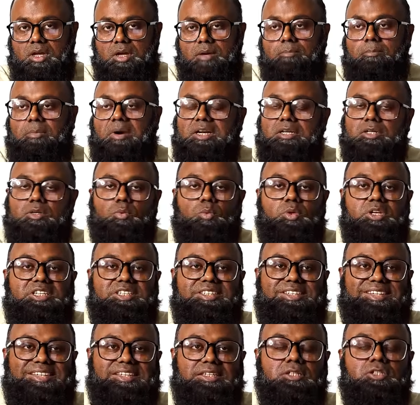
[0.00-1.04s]
But we
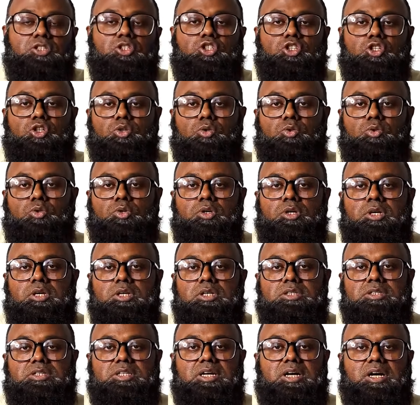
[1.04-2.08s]
didn't do
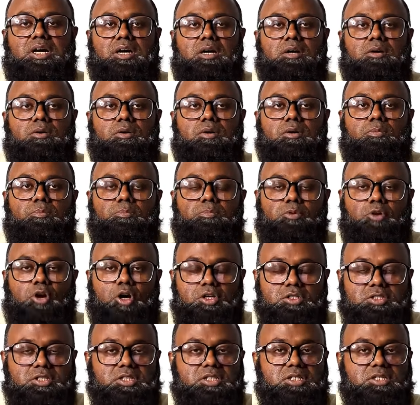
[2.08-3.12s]
the
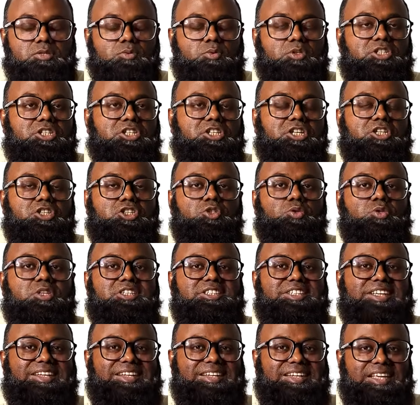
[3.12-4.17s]
process, we didn't do the
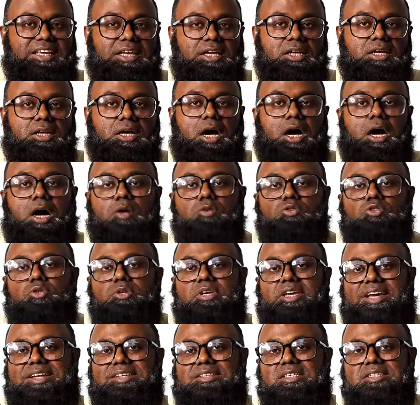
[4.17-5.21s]
technique how to
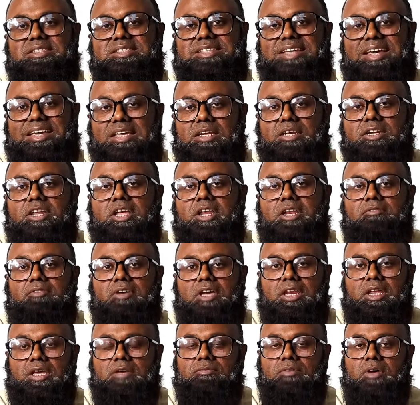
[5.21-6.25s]
get the second
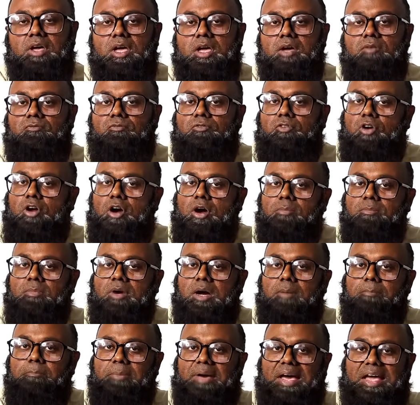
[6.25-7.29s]
derivative from
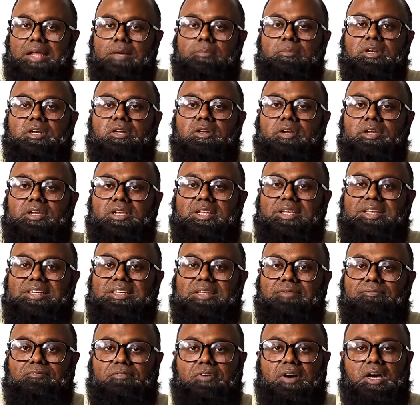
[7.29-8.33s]
a parametrically
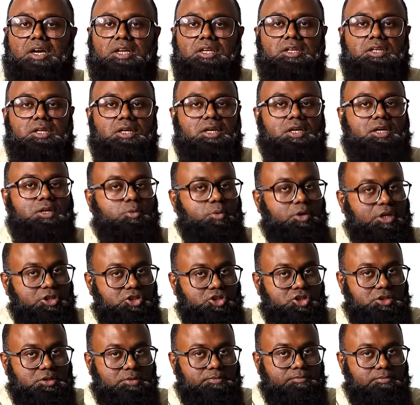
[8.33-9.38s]
defined
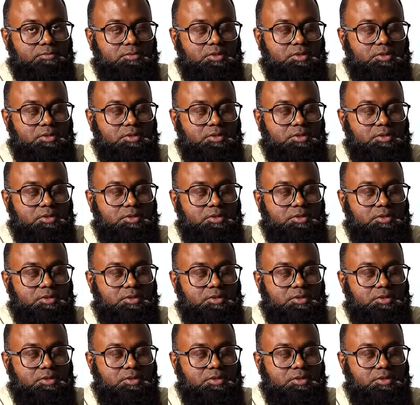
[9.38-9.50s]
equation.